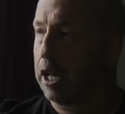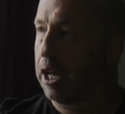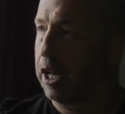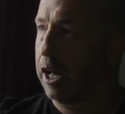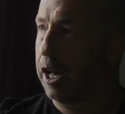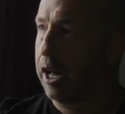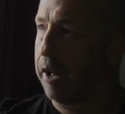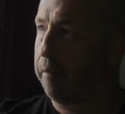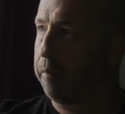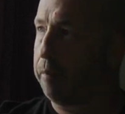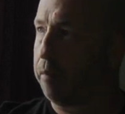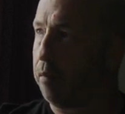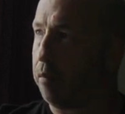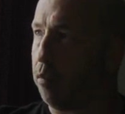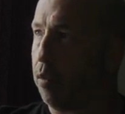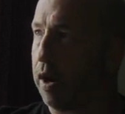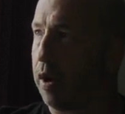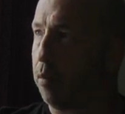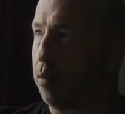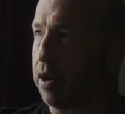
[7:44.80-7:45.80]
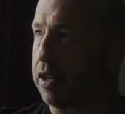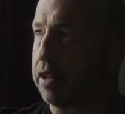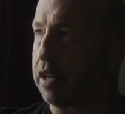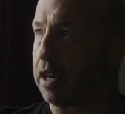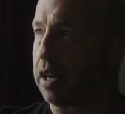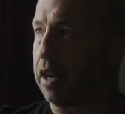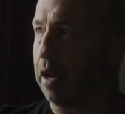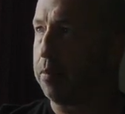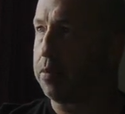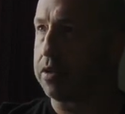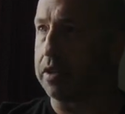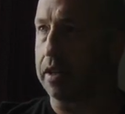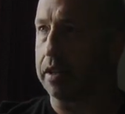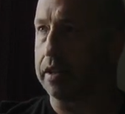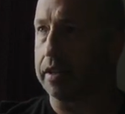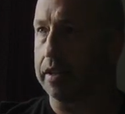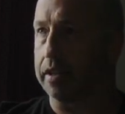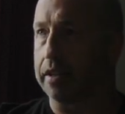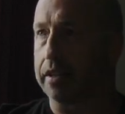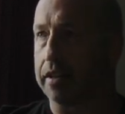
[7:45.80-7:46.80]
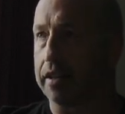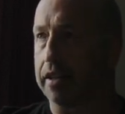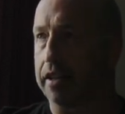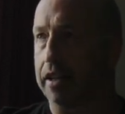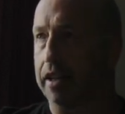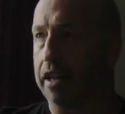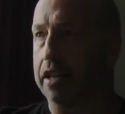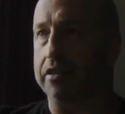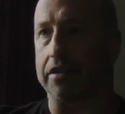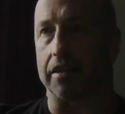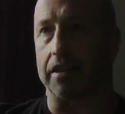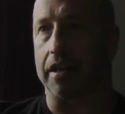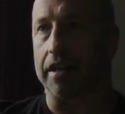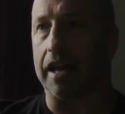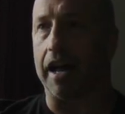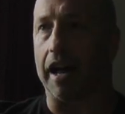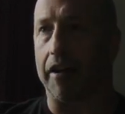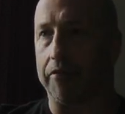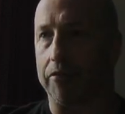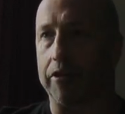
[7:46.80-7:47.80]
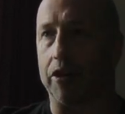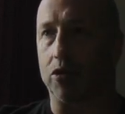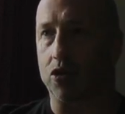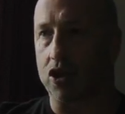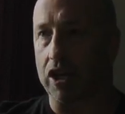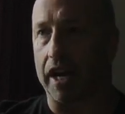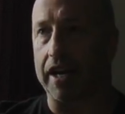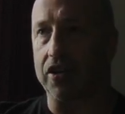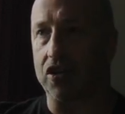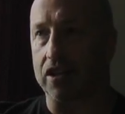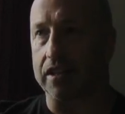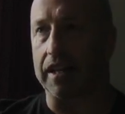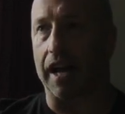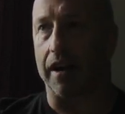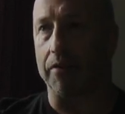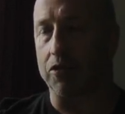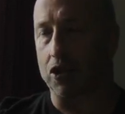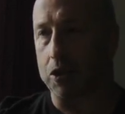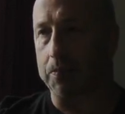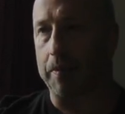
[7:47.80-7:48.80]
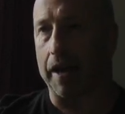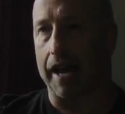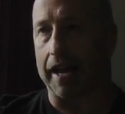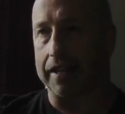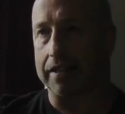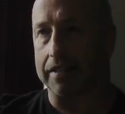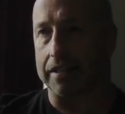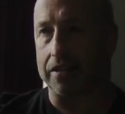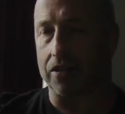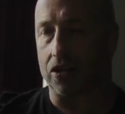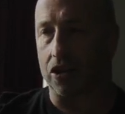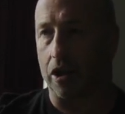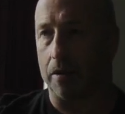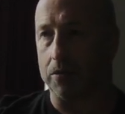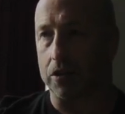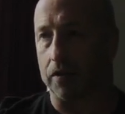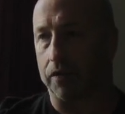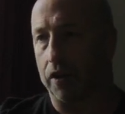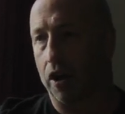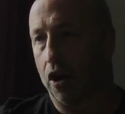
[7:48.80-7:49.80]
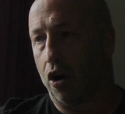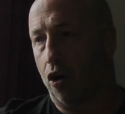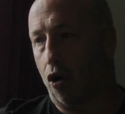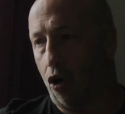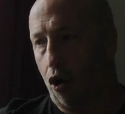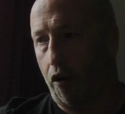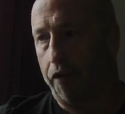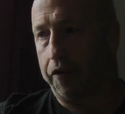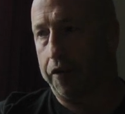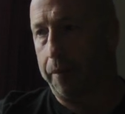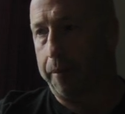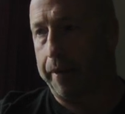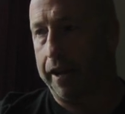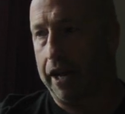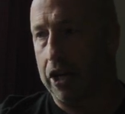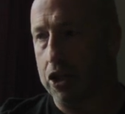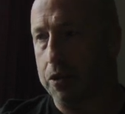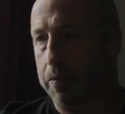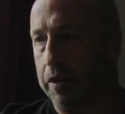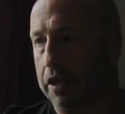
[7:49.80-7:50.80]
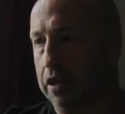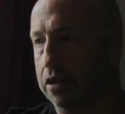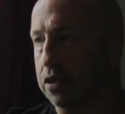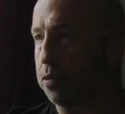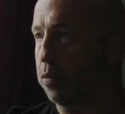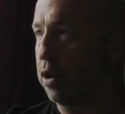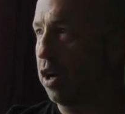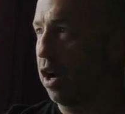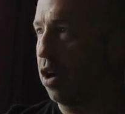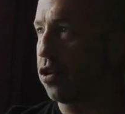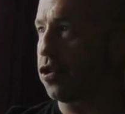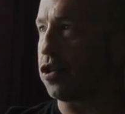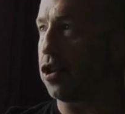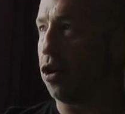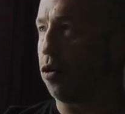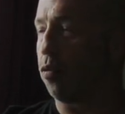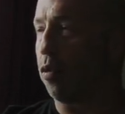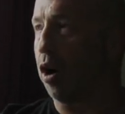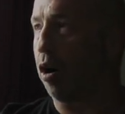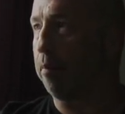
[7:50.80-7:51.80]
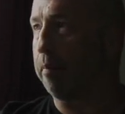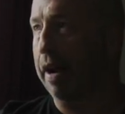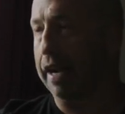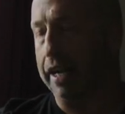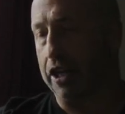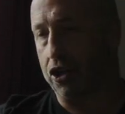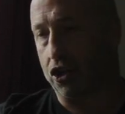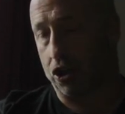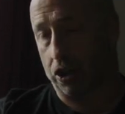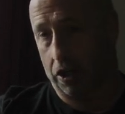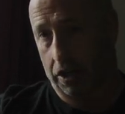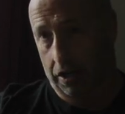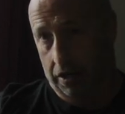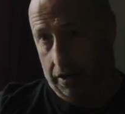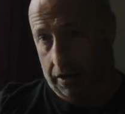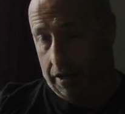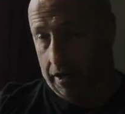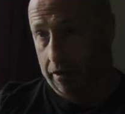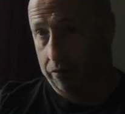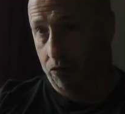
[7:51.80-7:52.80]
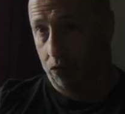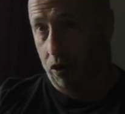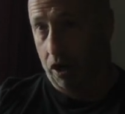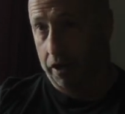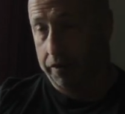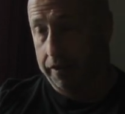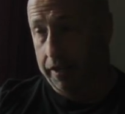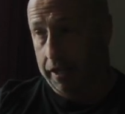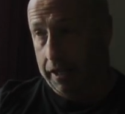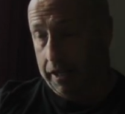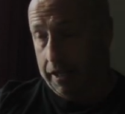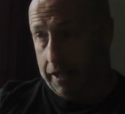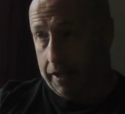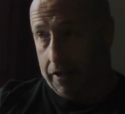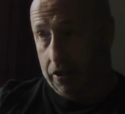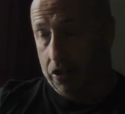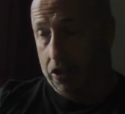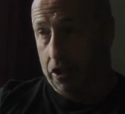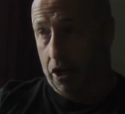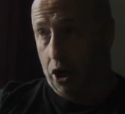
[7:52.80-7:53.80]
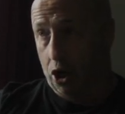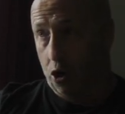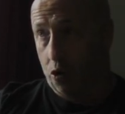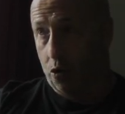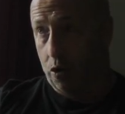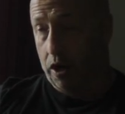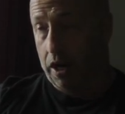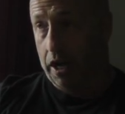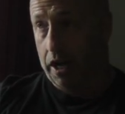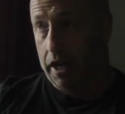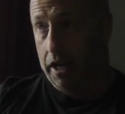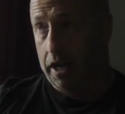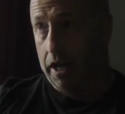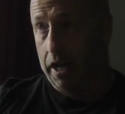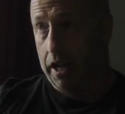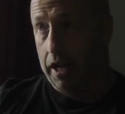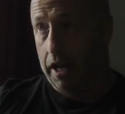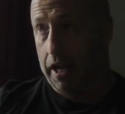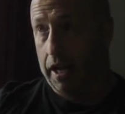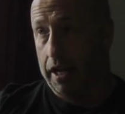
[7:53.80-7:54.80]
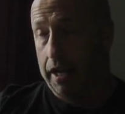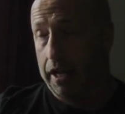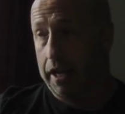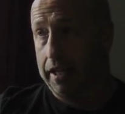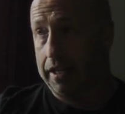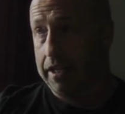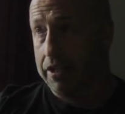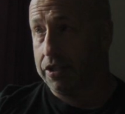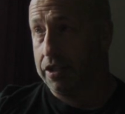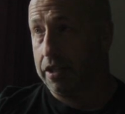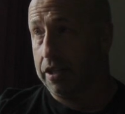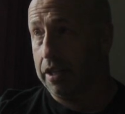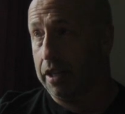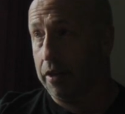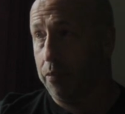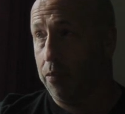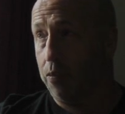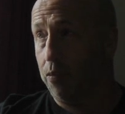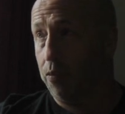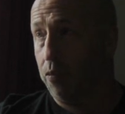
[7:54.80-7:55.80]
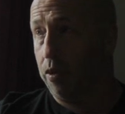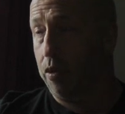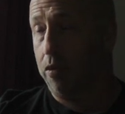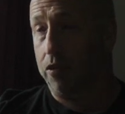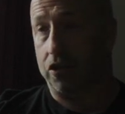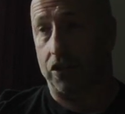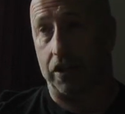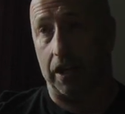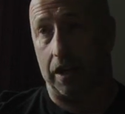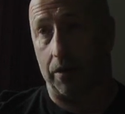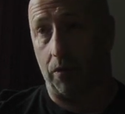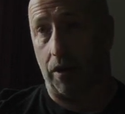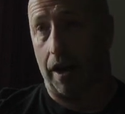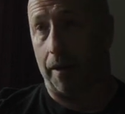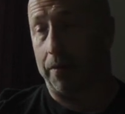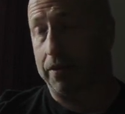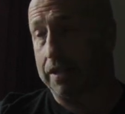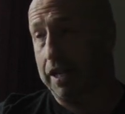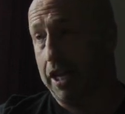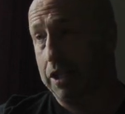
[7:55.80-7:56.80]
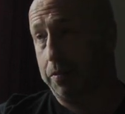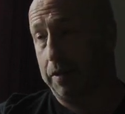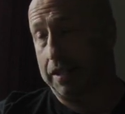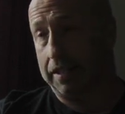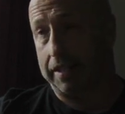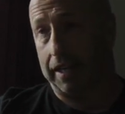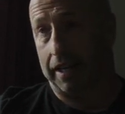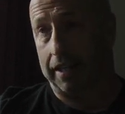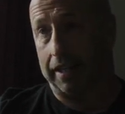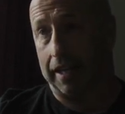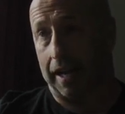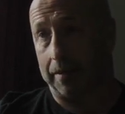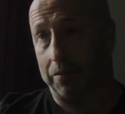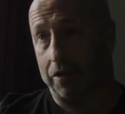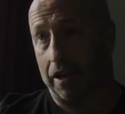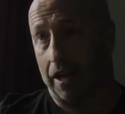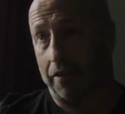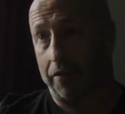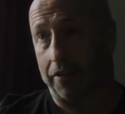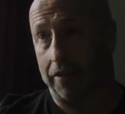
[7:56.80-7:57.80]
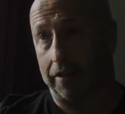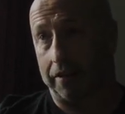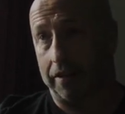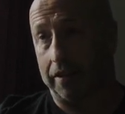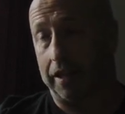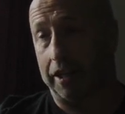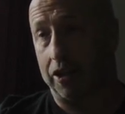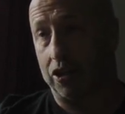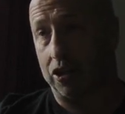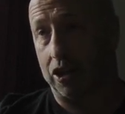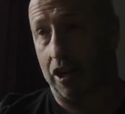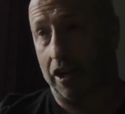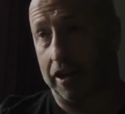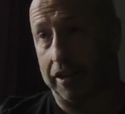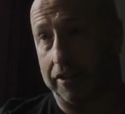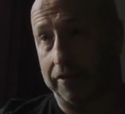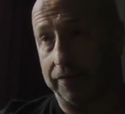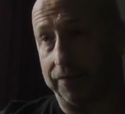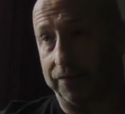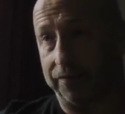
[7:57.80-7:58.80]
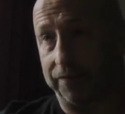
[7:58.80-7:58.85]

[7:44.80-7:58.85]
We're one of the clubs that isn't going to have real change in that respect in terms of off the pitch, because we are so well managed and run. So listen, we'll see what happens. That's been 10 games after the league started.